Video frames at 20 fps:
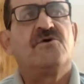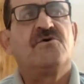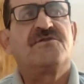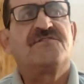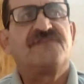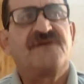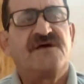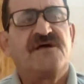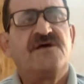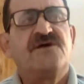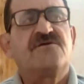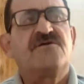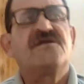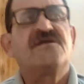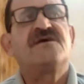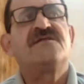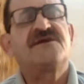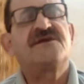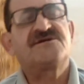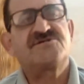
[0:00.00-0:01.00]
the early
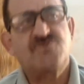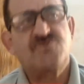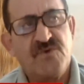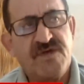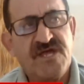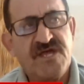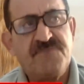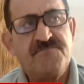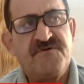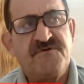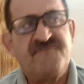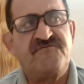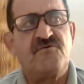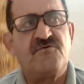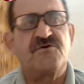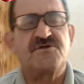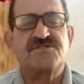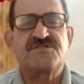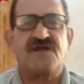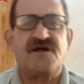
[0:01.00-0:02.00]
next week
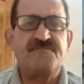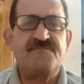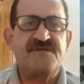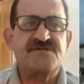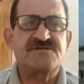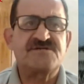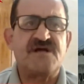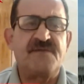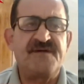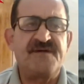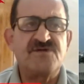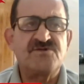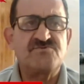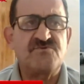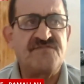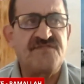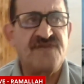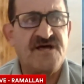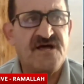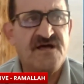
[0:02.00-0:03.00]
before Trump is coming to
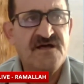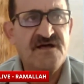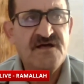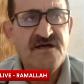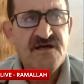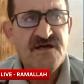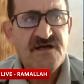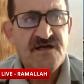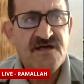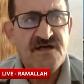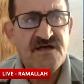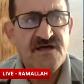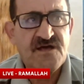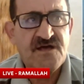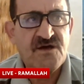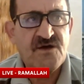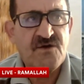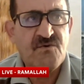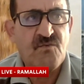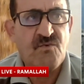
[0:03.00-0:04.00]
the
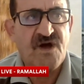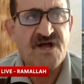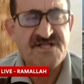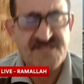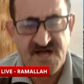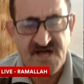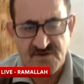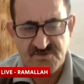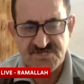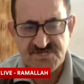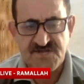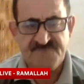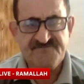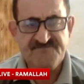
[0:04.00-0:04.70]
White House.